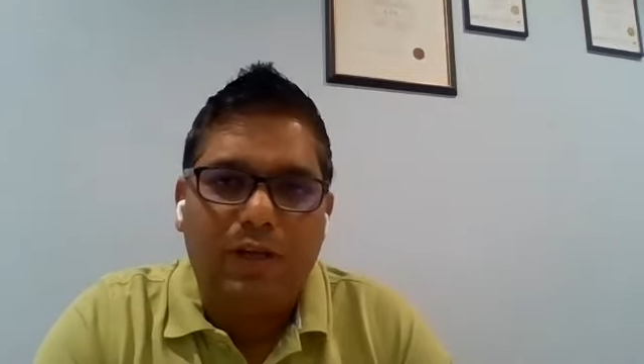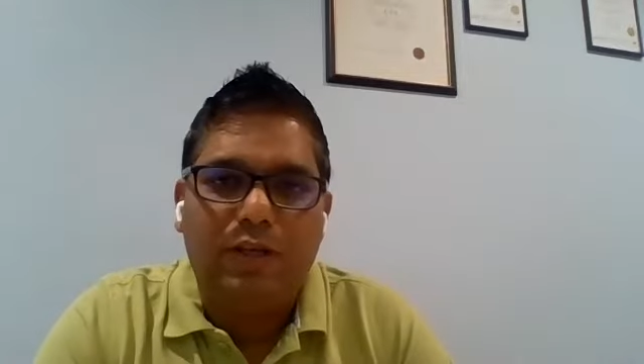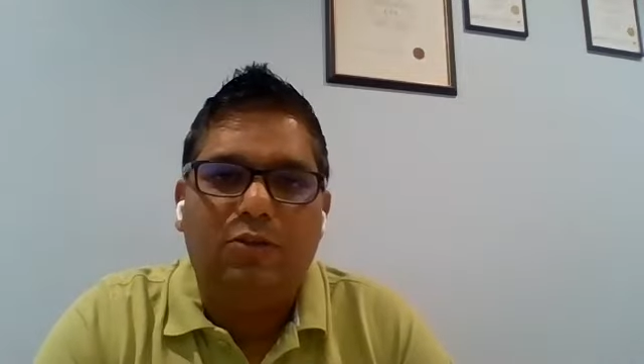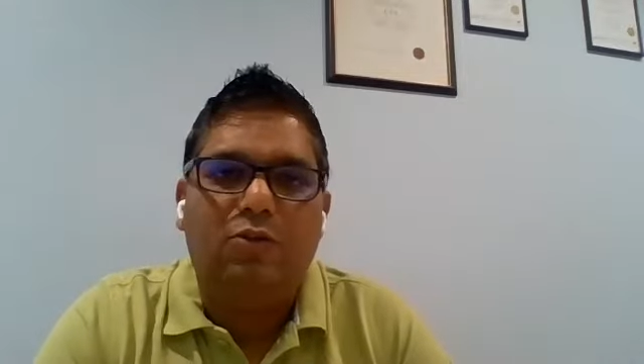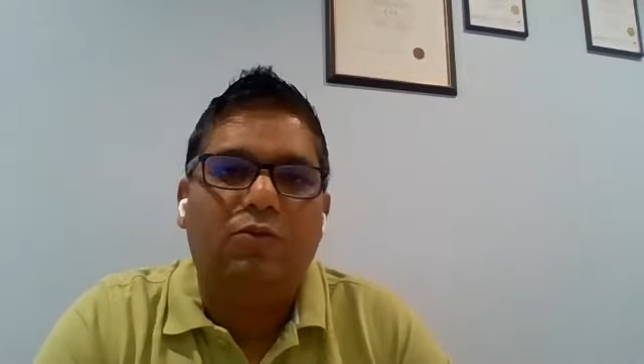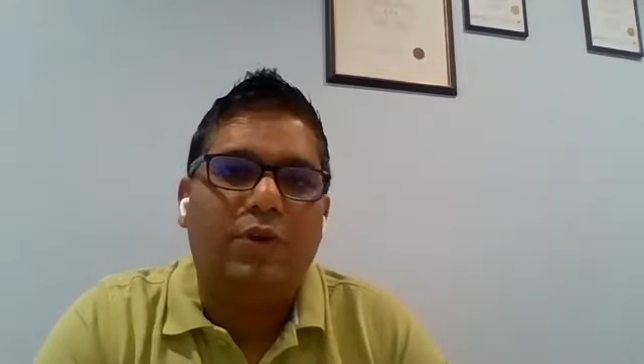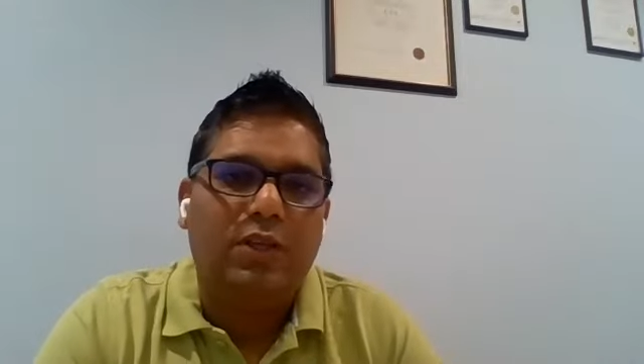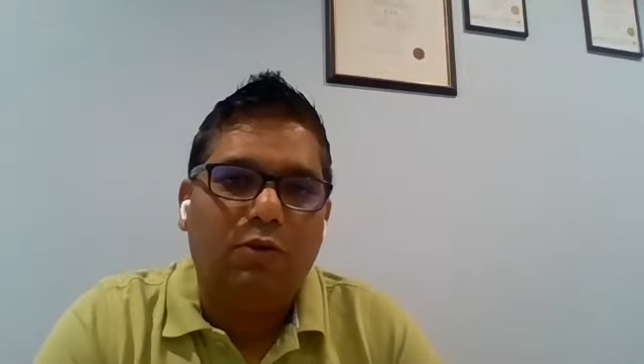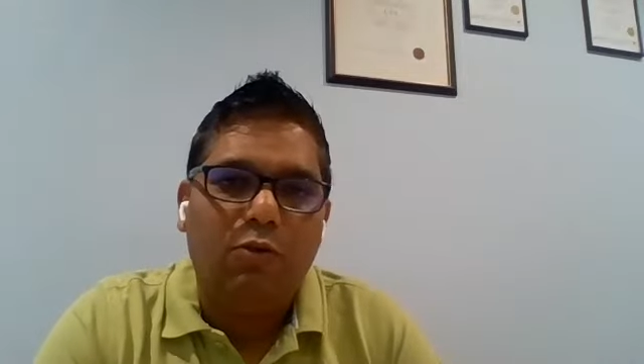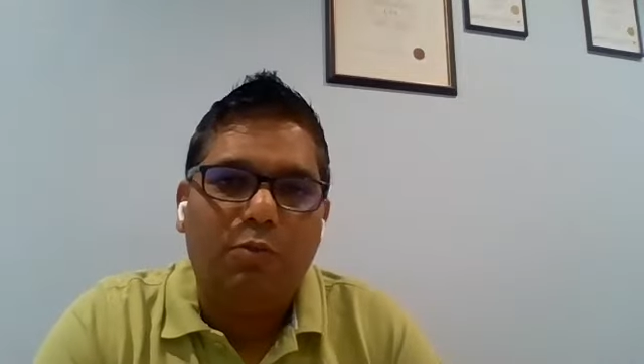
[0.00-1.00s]
like, you know,
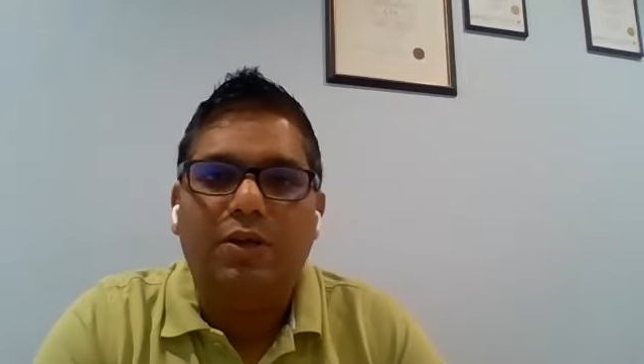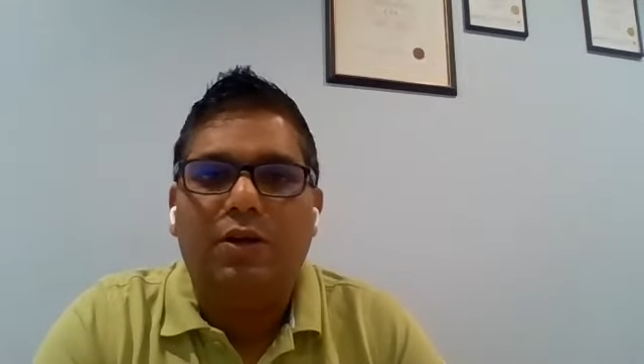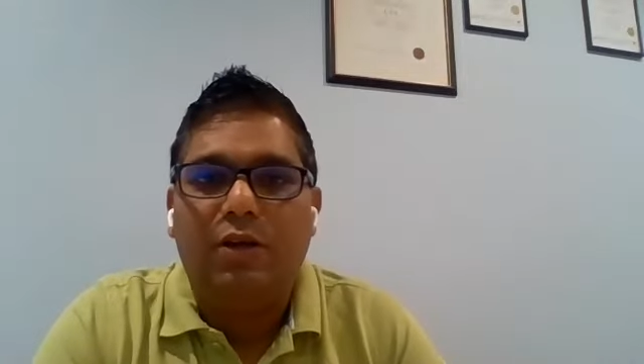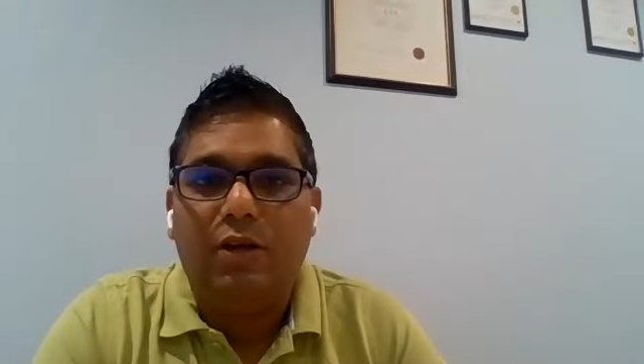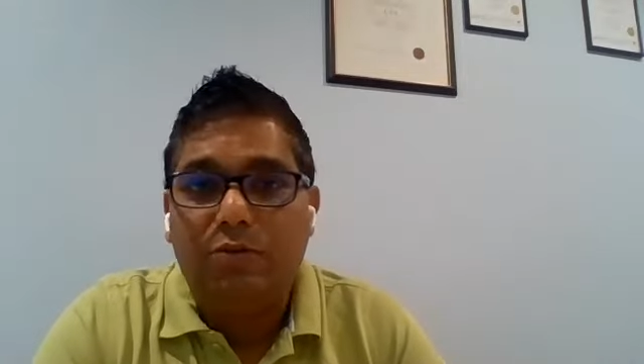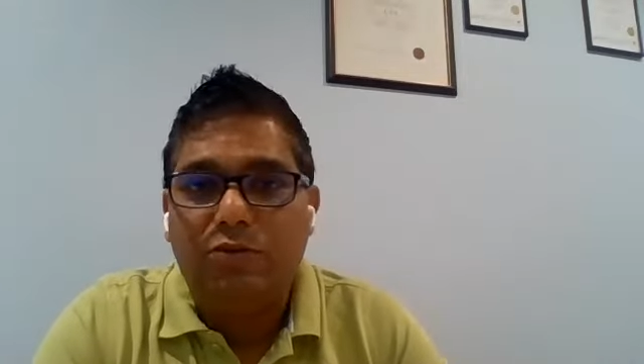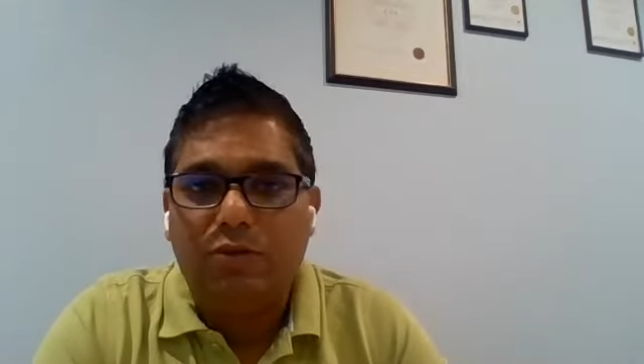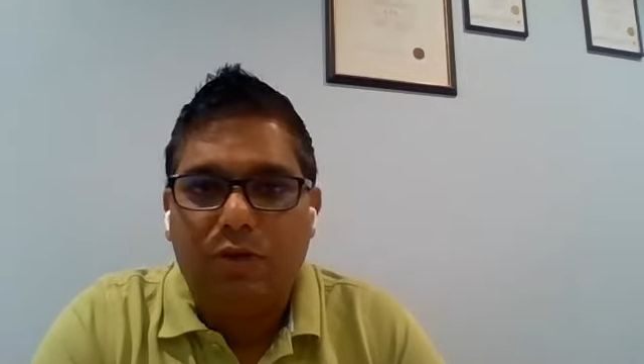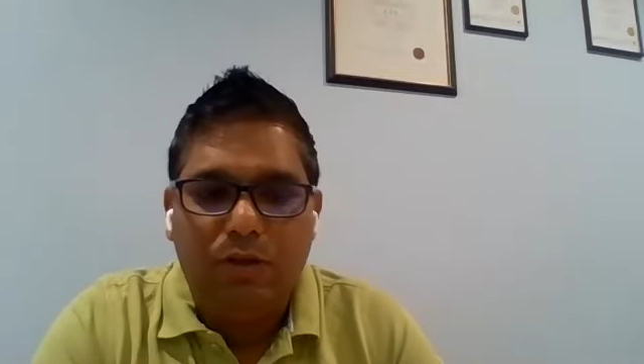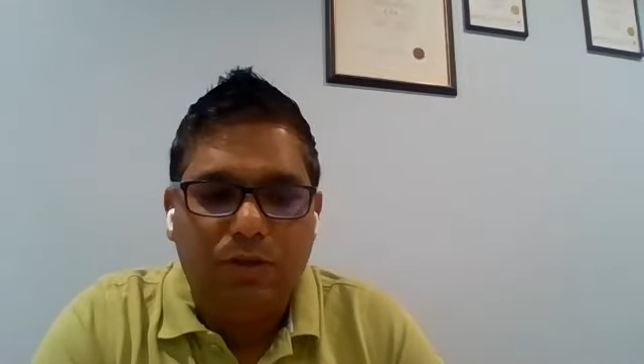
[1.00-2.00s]
when government
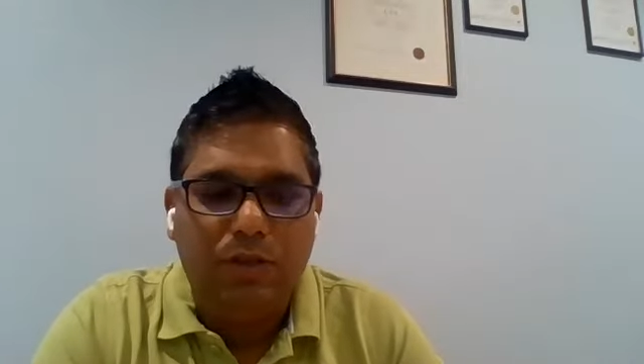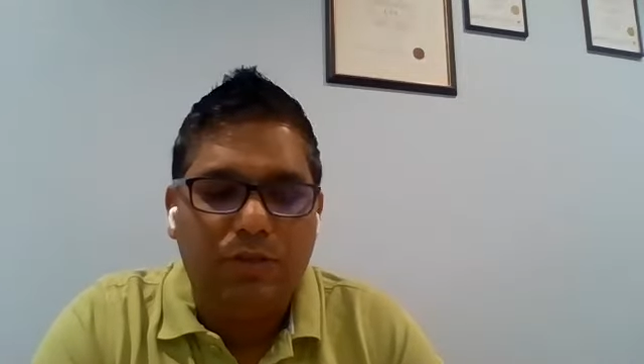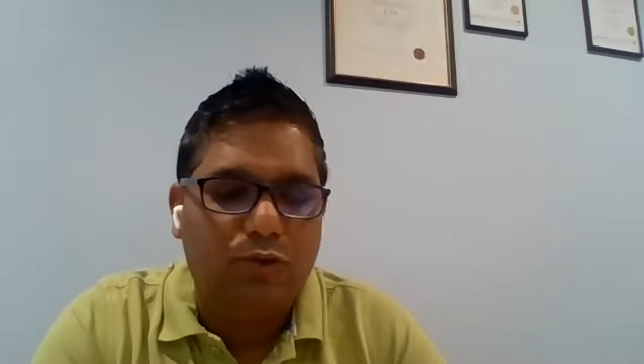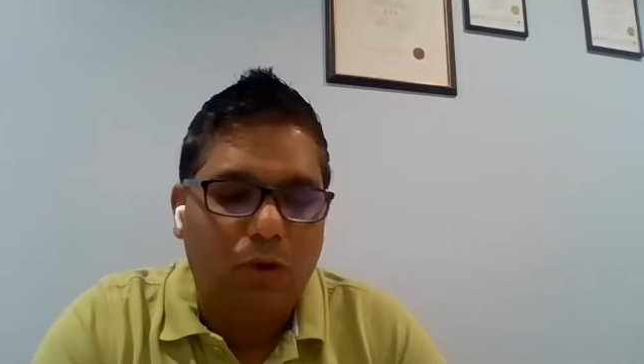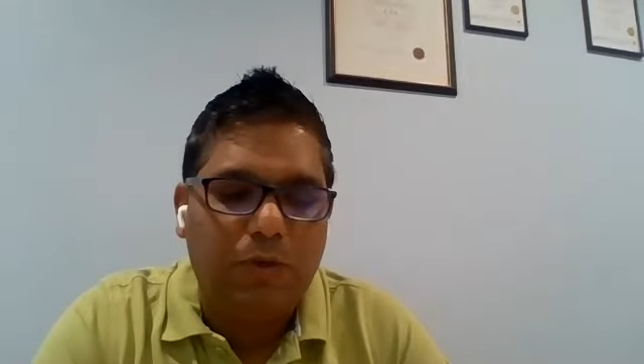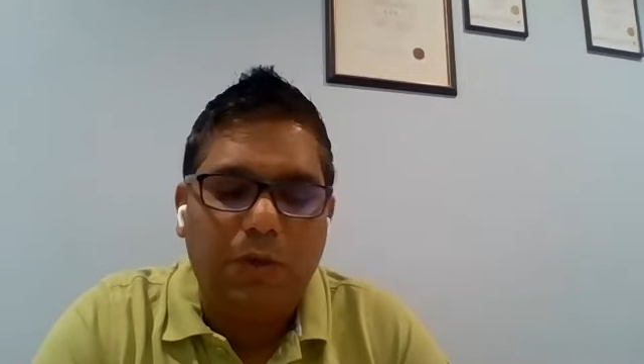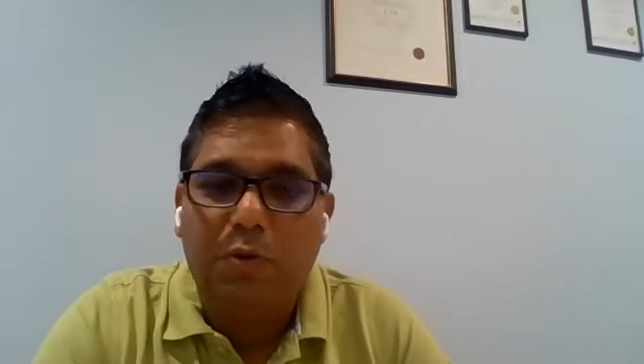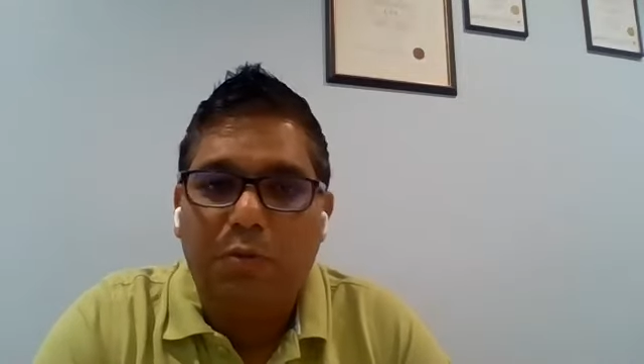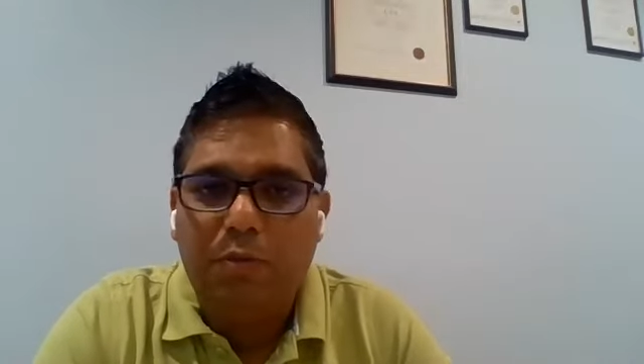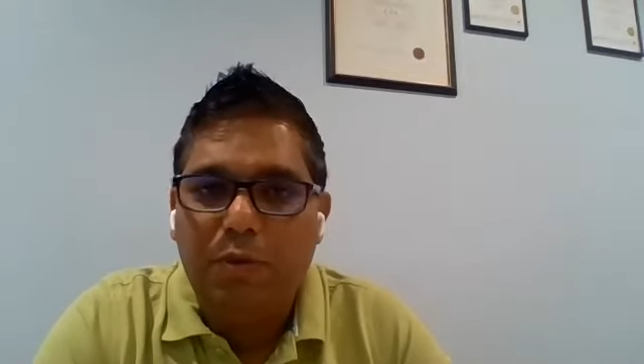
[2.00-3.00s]
announced this
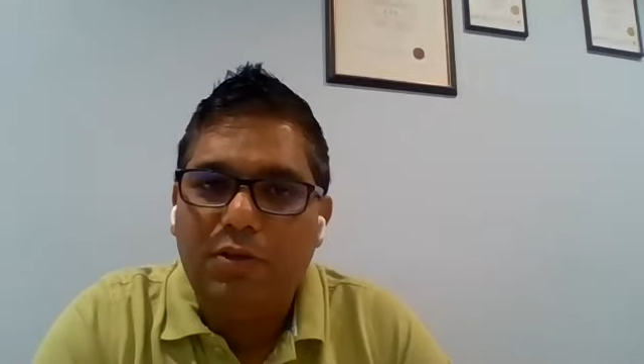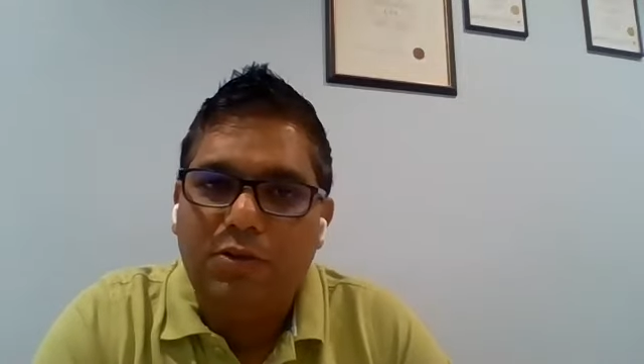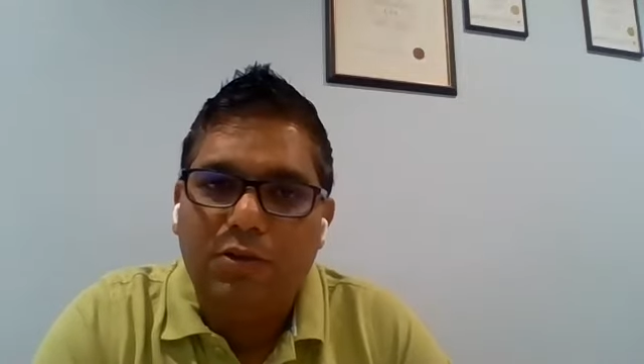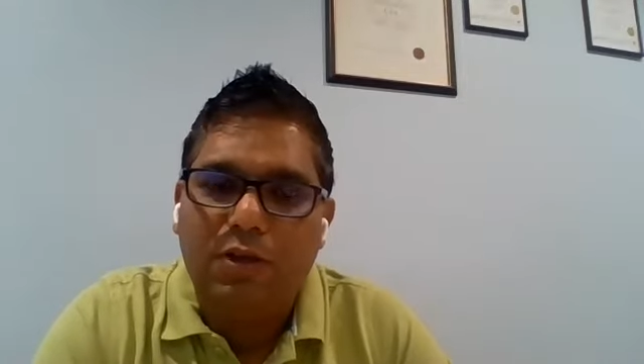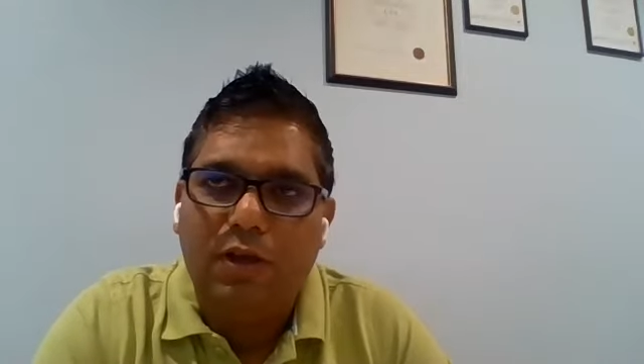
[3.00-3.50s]
JobKeeper payments,